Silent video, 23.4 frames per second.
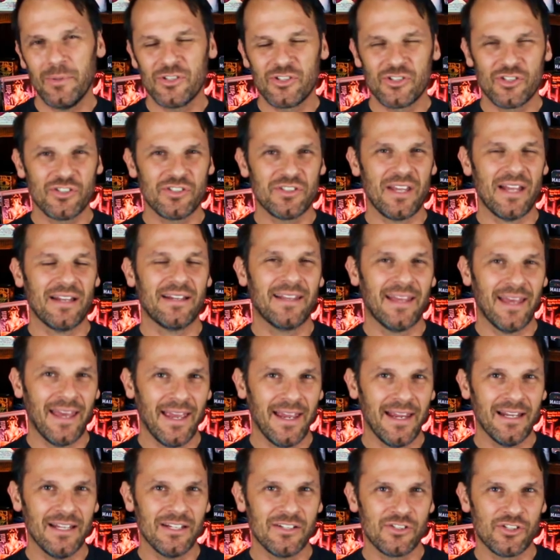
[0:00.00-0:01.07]
And maybe it's just that
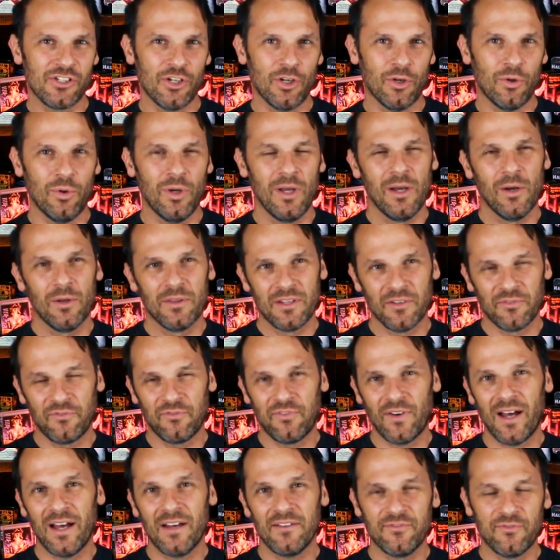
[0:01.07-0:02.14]
cadence, you know, the
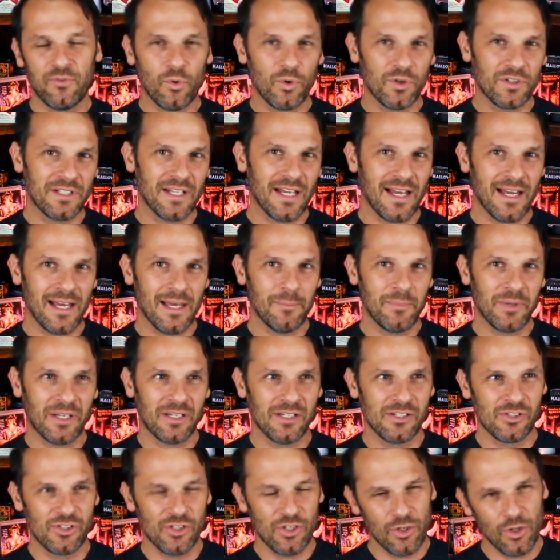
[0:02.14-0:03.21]
5 4 time,
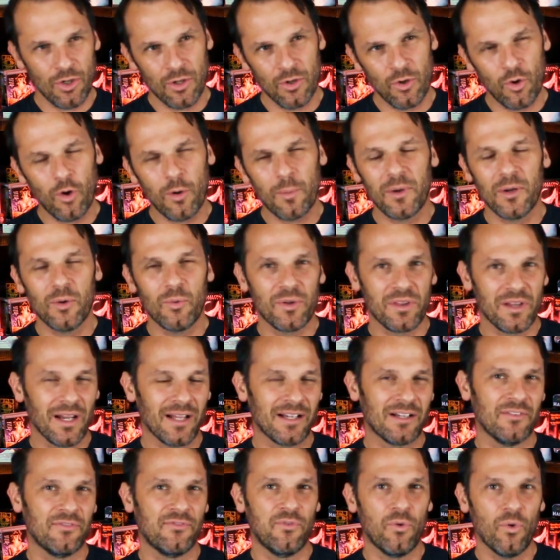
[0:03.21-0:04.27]
because normally with
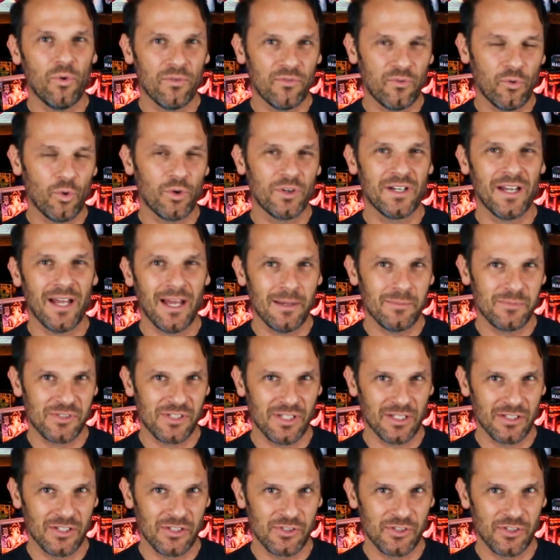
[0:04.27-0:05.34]
like a 4 4 time
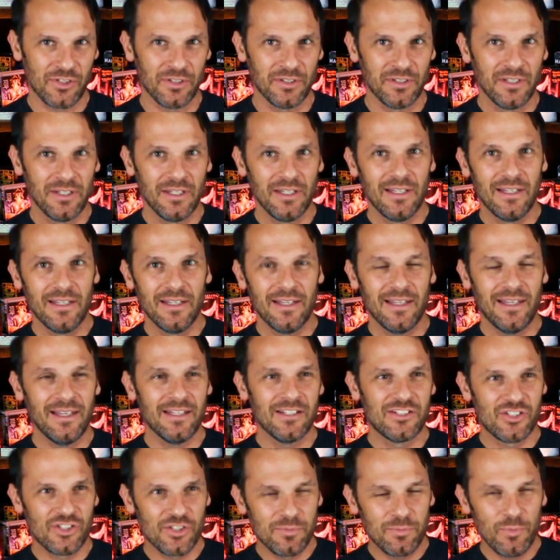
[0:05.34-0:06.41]
signature,
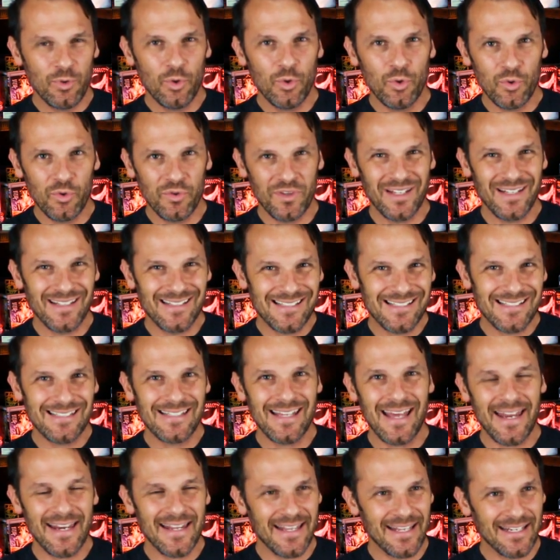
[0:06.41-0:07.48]
it's smooth, it's
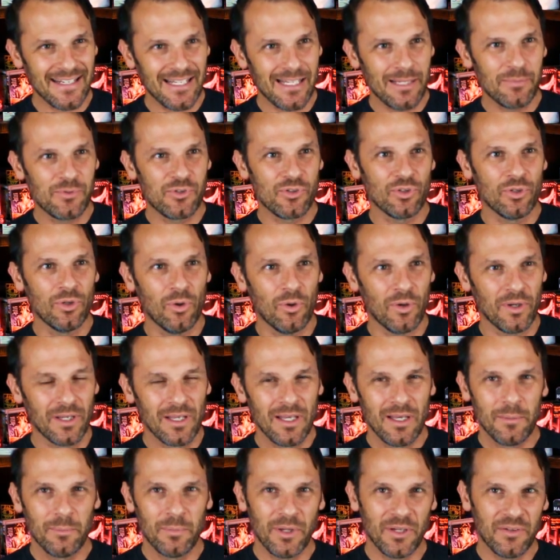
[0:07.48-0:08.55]
steady, it keeps you
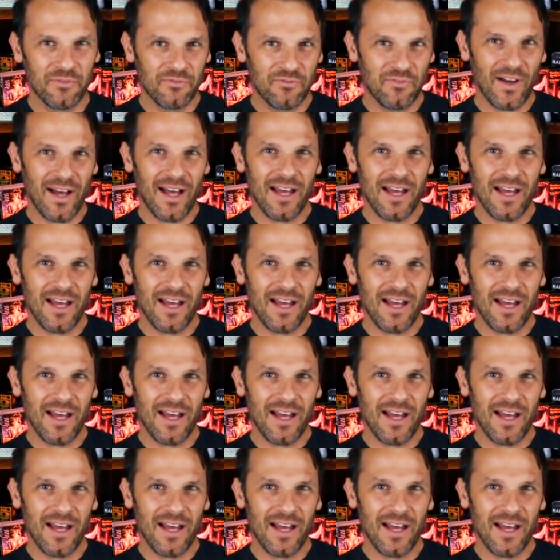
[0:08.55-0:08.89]
going. But